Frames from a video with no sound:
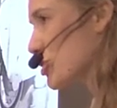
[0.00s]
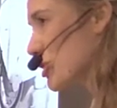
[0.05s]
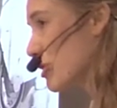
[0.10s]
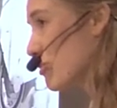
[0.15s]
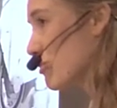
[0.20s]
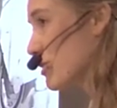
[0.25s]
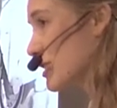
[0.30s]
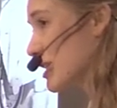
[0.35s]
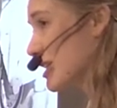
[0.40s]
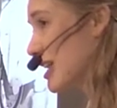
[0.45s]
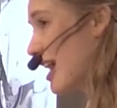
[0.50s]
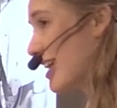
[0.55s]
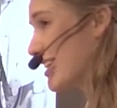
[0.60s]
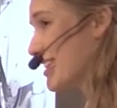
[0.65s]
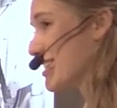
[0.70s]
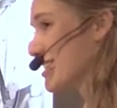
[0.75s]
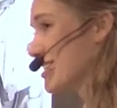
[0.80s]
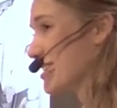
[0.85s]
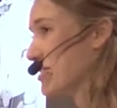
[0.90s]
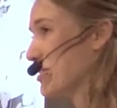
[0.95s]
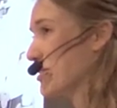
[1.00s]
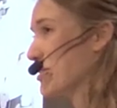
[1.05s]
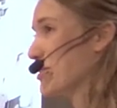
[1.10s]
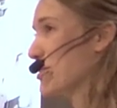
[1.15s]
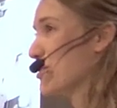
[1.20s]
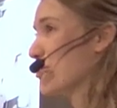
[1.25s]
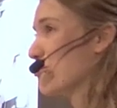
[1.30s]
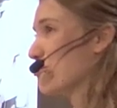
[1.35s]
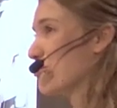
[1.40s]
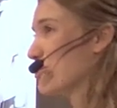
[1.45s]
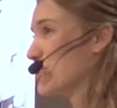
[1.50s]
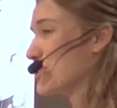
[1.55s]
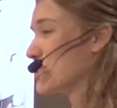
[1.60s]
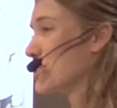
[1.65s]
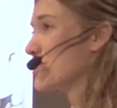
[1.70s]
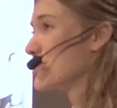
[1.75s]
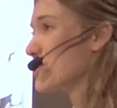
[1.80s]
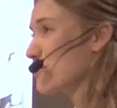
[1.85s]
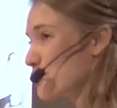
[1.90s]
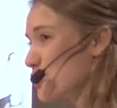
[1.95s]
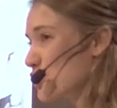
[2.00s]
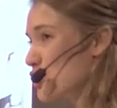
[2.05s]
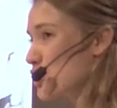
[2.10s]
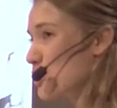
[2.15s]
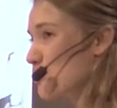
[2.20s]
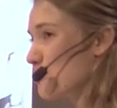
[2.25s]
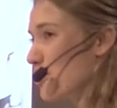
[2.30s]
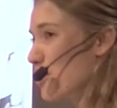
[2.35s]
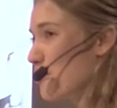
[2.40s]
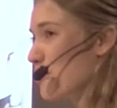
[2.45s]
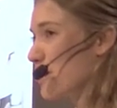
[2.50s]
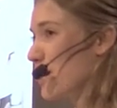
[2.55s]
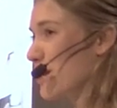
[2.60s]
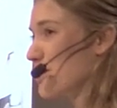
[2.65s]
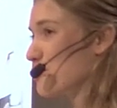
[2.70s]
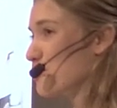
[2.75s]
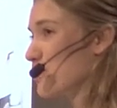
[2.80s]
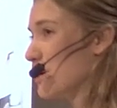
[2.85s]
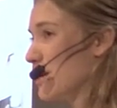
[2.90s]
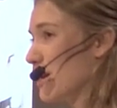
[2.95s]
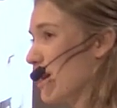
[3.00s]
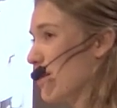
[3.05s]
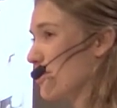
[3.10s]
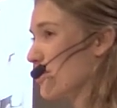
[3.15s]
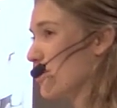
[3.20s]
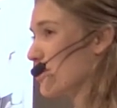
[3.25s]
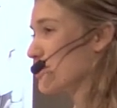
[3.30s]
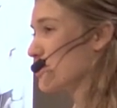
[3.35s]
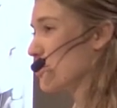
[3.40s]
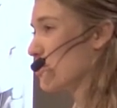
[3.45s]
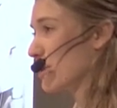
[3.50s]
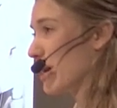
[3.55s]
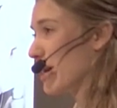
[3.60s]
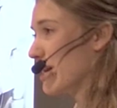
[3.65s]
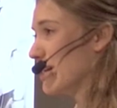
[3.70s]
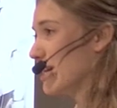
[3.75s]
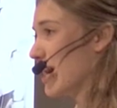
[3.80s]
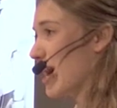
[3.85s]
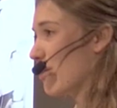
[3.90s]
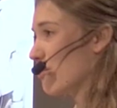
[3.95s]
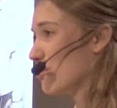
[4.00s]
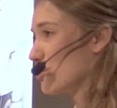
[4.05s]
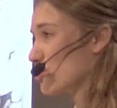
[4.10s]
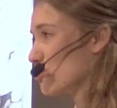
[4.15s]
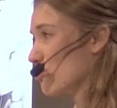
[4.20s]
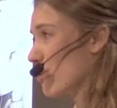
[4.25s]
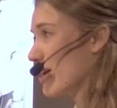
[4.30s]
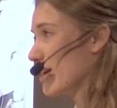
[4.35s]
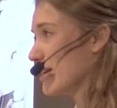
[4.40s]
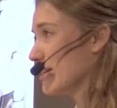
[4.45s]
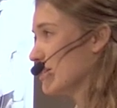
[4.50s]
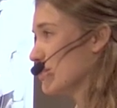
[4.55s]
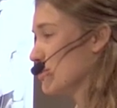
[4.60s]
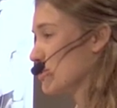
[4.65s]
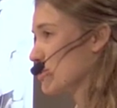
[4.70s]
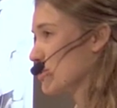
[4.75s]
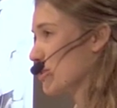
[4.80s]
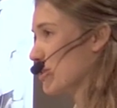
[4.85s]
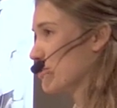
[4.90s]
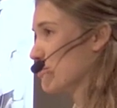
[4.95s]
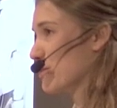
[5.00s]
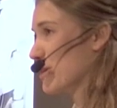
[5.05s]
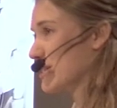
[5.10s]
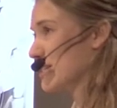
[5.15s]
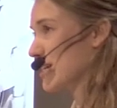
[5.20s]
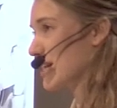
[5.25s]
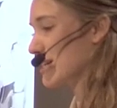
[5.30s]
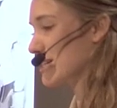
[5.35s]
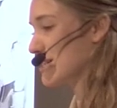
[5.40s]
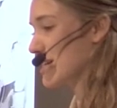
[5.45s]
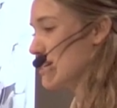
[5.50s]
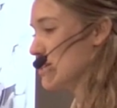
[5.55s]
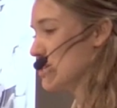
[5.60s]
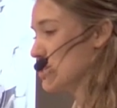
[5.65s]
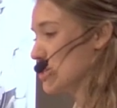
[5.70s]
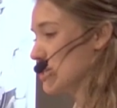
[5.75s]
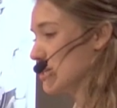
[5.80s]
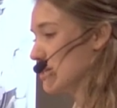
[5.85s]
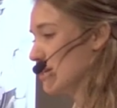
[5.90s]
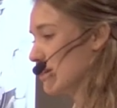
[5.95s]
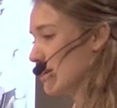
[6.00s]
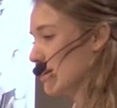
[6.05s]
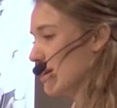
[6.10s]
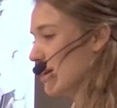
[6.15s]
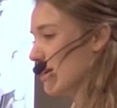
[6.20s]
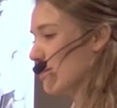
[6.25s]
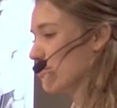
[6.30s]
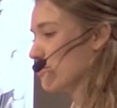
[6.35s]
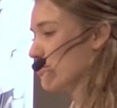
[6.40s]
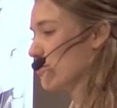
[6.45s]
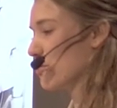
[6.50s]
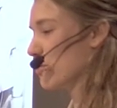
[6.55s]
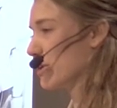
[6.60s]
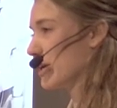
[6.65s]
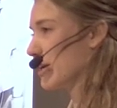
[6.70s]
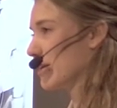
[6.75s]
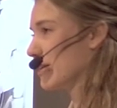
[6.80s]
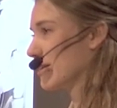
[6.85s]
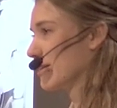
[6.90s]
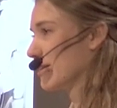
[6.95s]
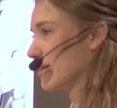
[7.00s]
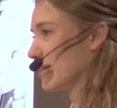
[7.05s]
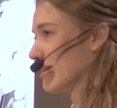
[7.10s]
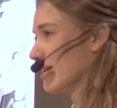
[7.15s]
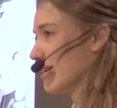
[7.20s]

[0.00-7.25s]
sure it was a net. But since there was a ship coming at me, I thought, okay, I will try to start my second engine in full gear